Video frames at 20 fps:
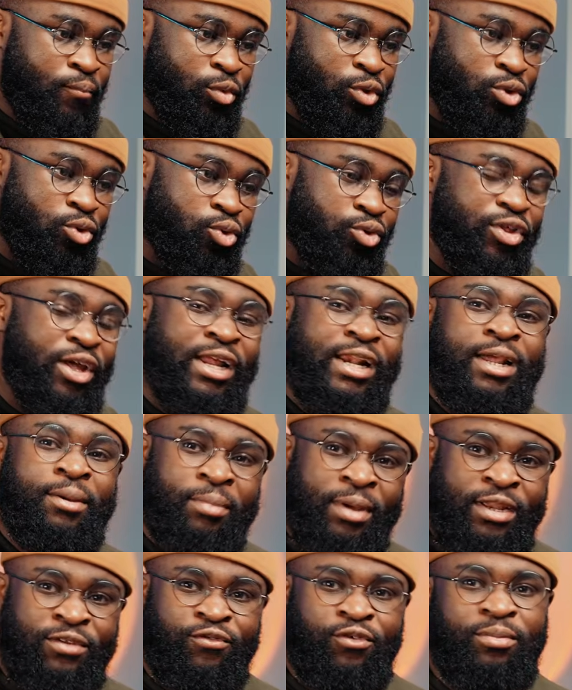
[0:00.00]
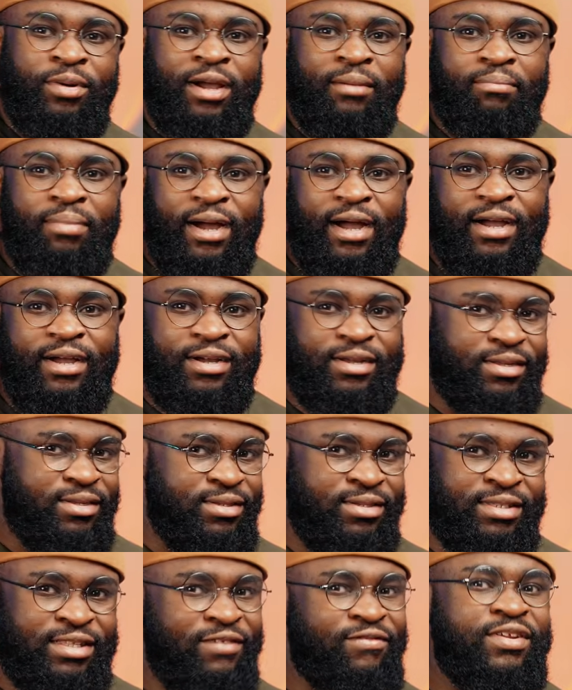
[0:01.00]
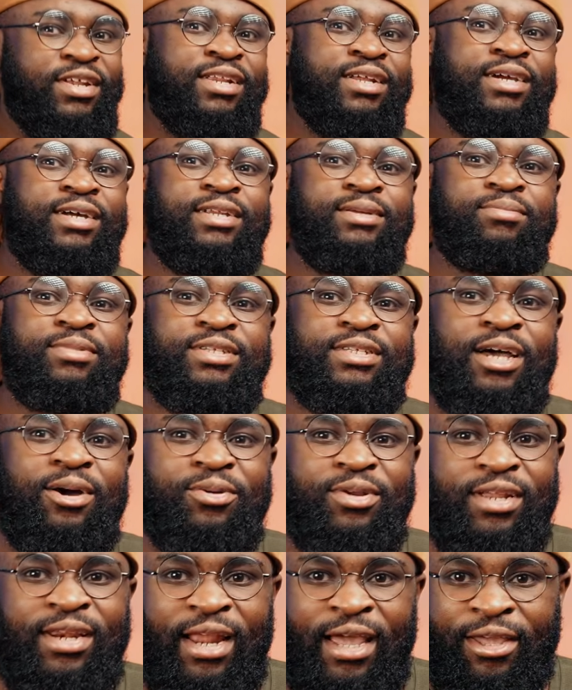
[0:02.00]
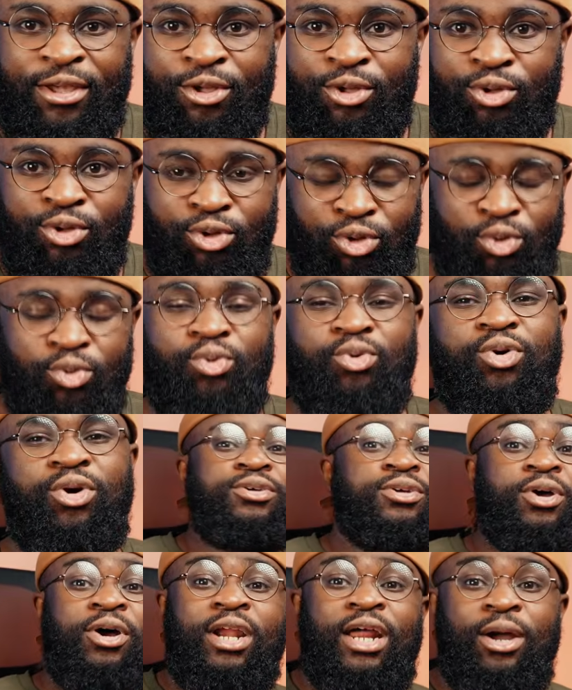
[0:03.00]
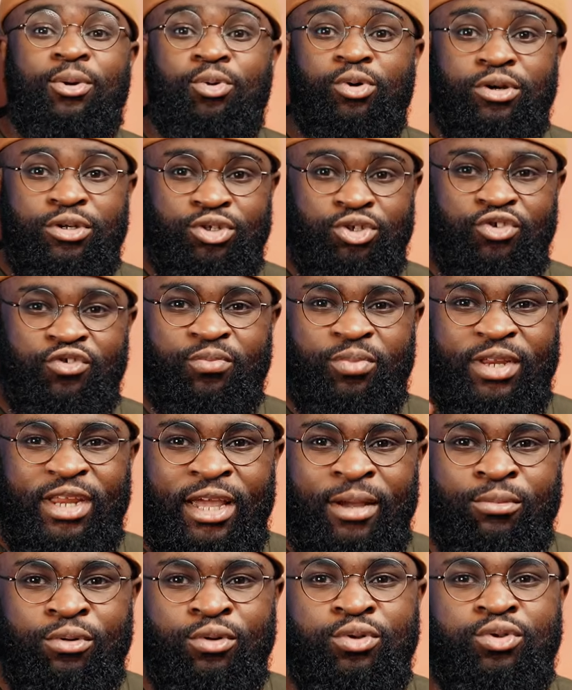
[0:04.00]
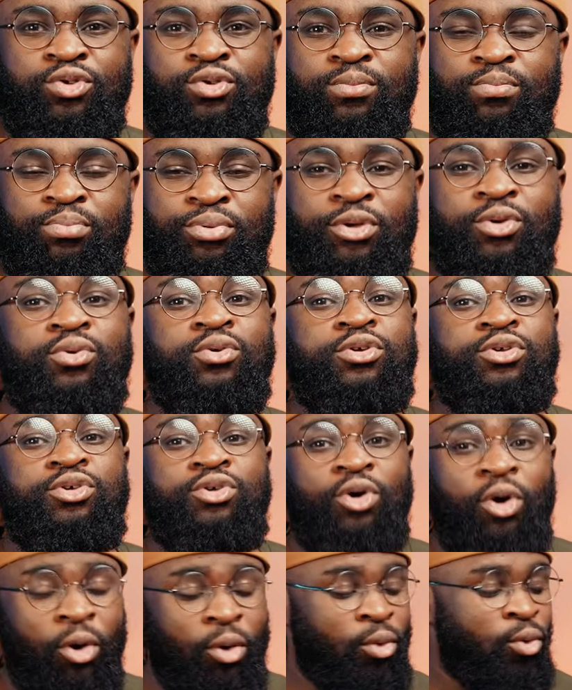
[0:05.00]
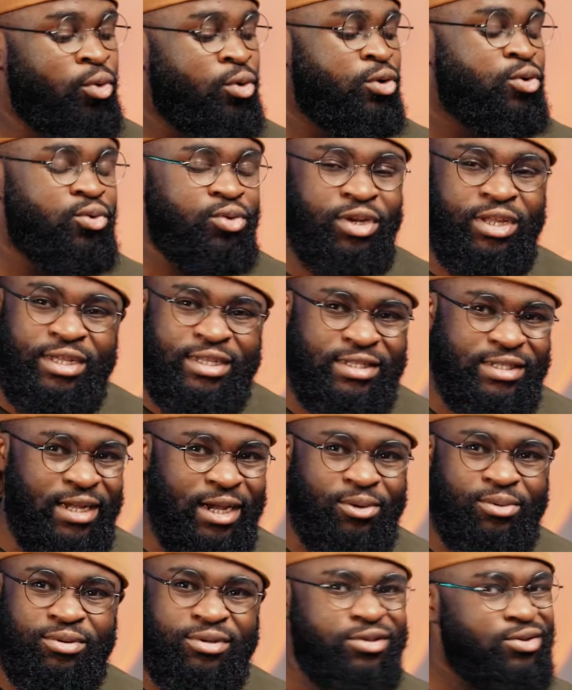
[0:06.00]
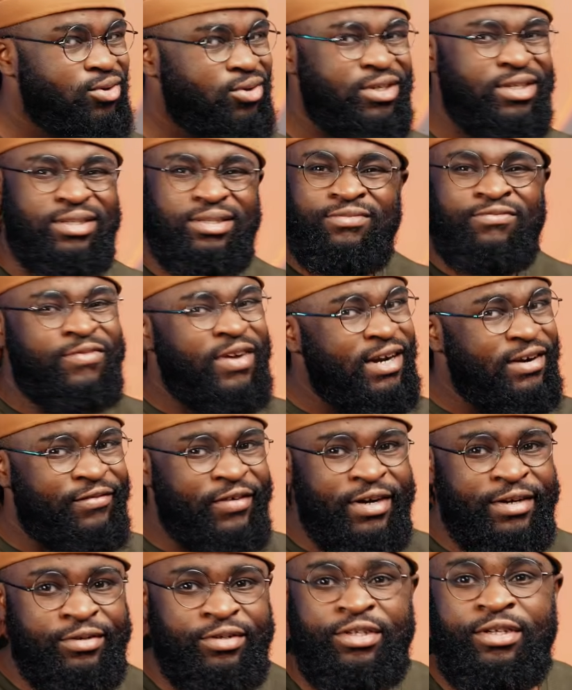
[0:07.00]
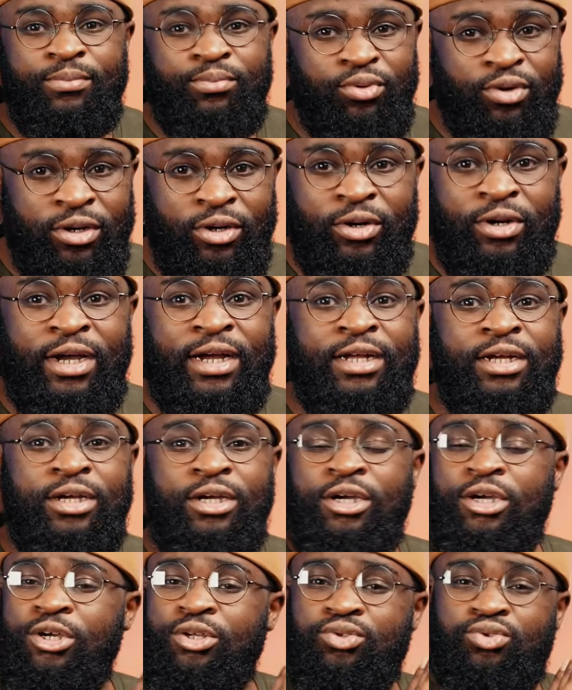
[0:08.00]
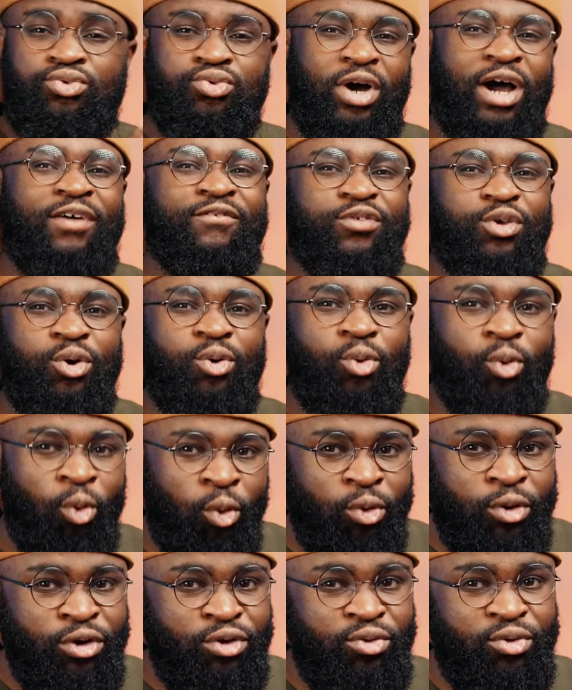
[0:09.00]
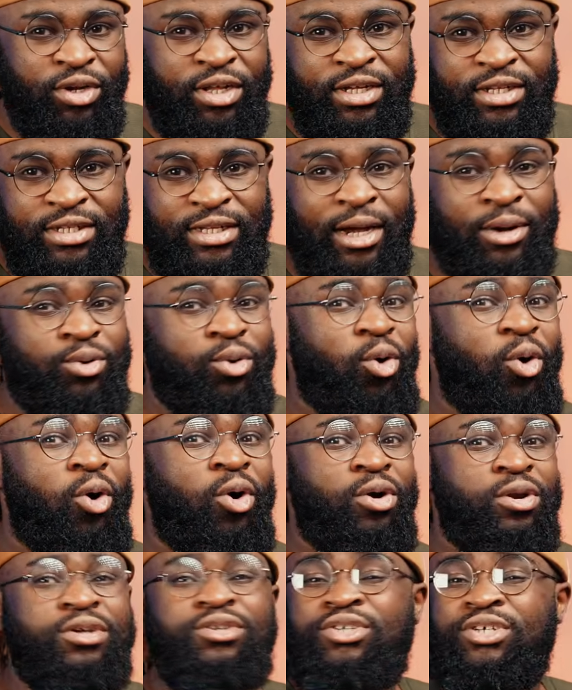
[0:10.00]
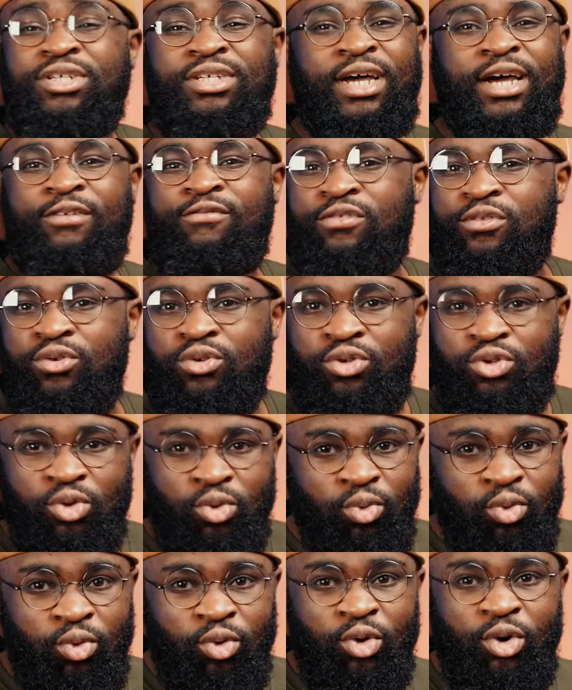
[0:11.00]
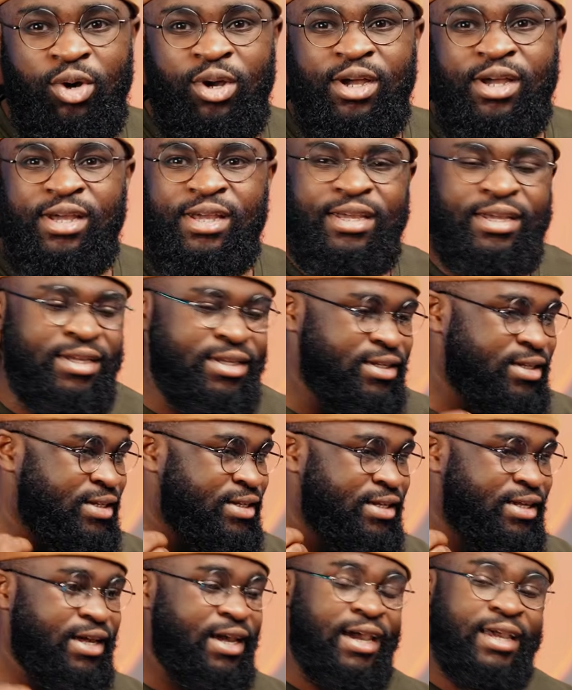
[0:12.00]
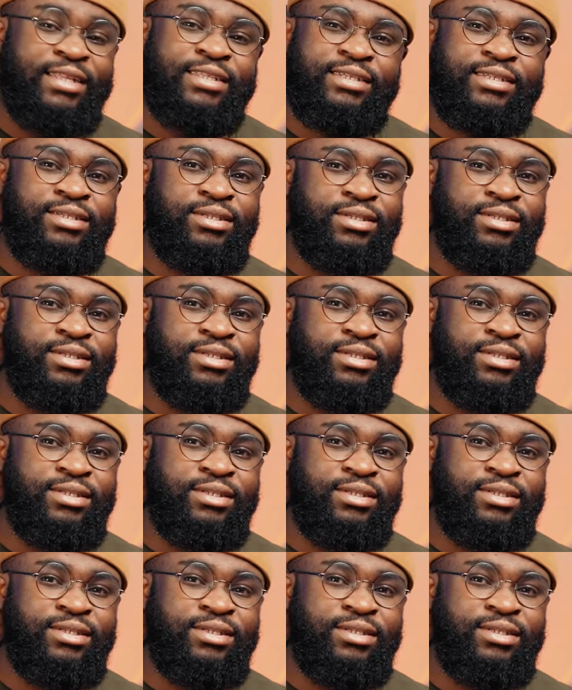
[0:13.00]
those elements from that pack, it's definitely going to be sounding like you. So in other words, you've been able to build your own unique sound. So it's very, very simple. In order to have your own unique sound, all you just have to do is get